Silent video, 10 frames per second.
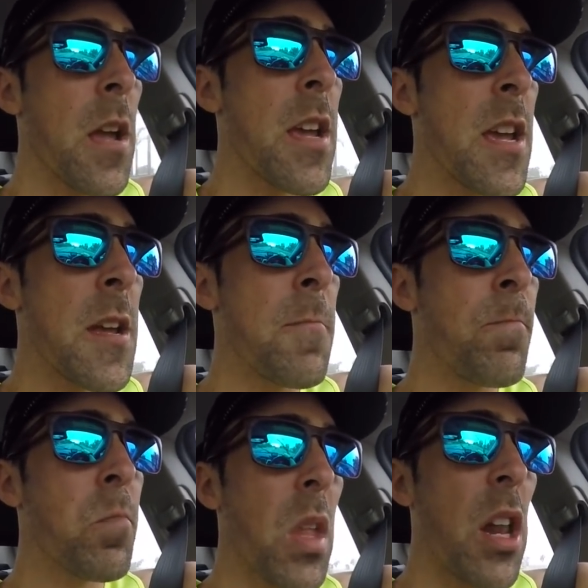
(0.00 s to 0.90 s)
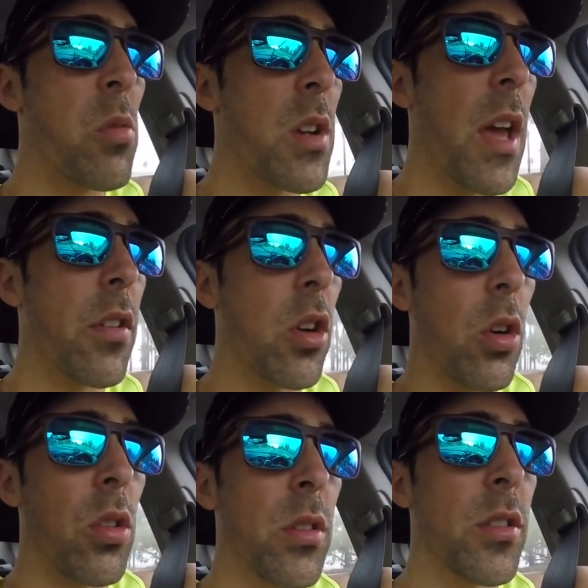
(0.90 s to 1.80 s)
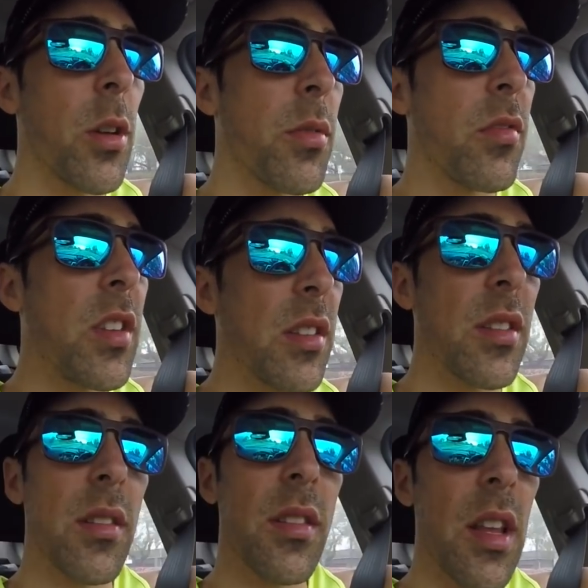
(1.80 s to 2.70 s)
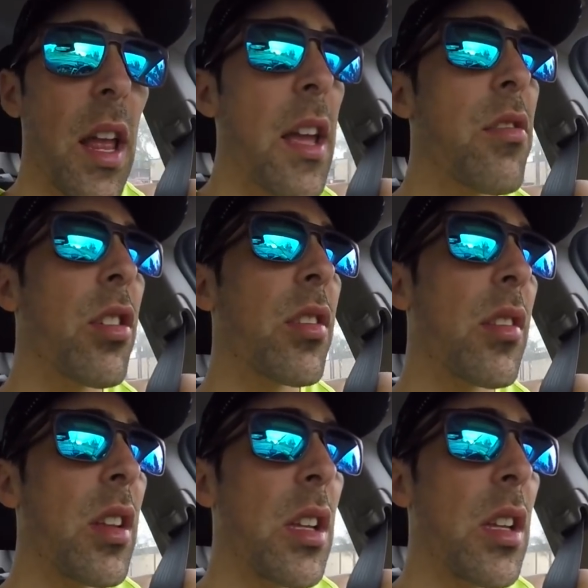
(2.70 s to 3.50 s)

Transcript: And I don't really have a goal in terms of distance today, just